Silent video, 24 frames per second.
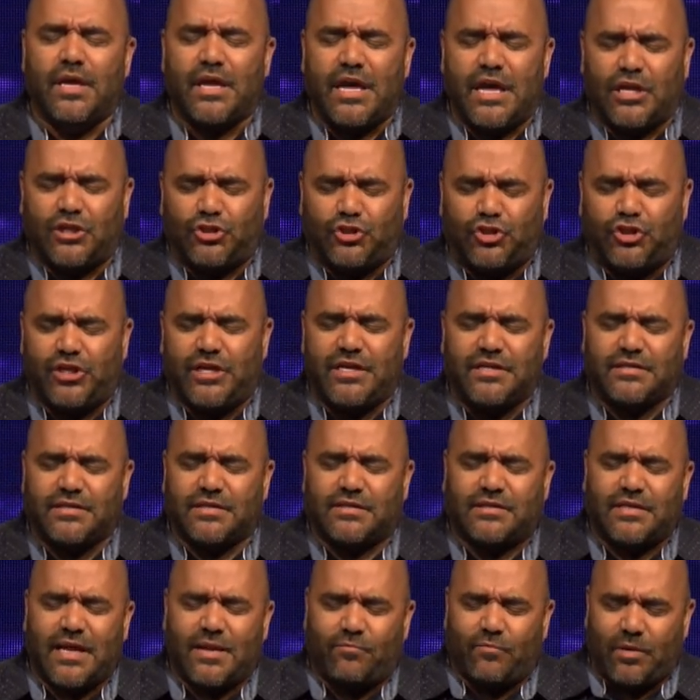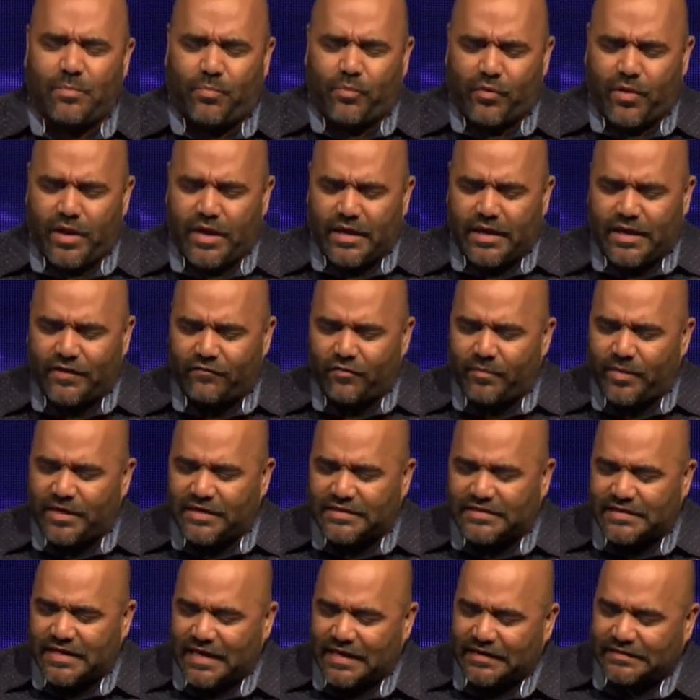In Jesus' name we pray. And everybody
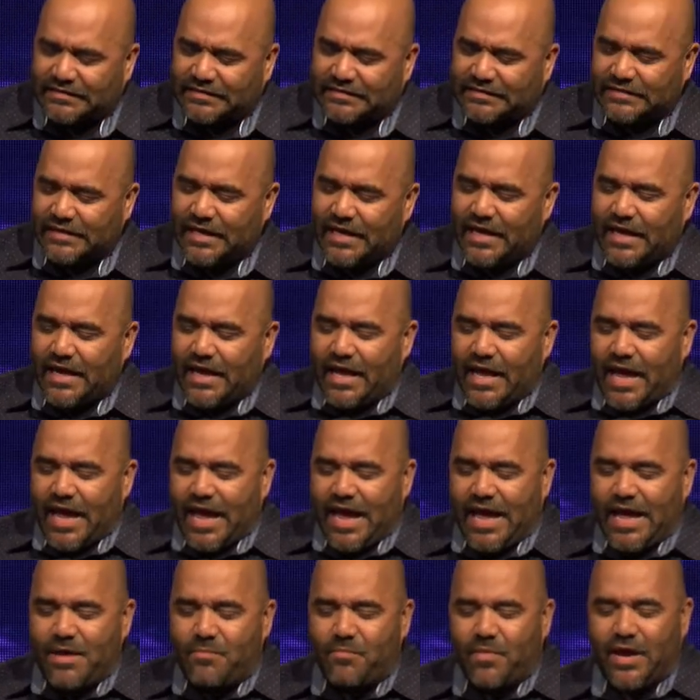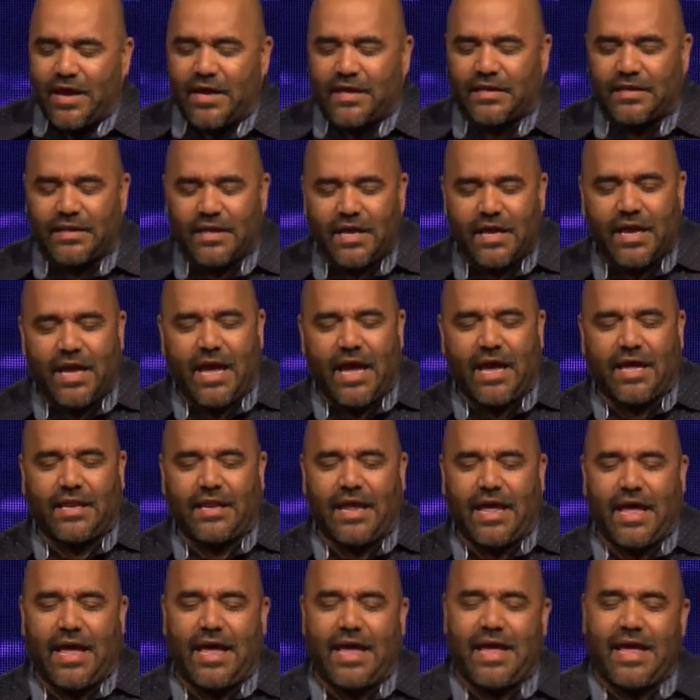says, Amen and
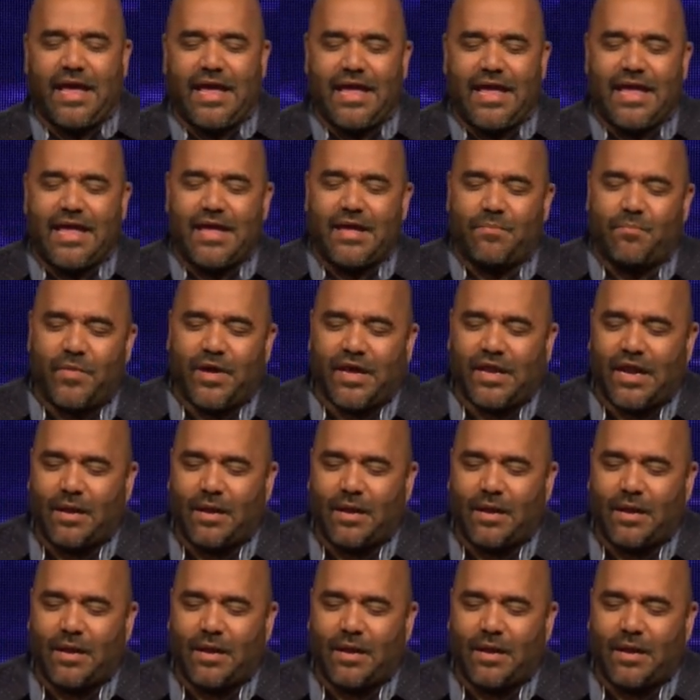amen.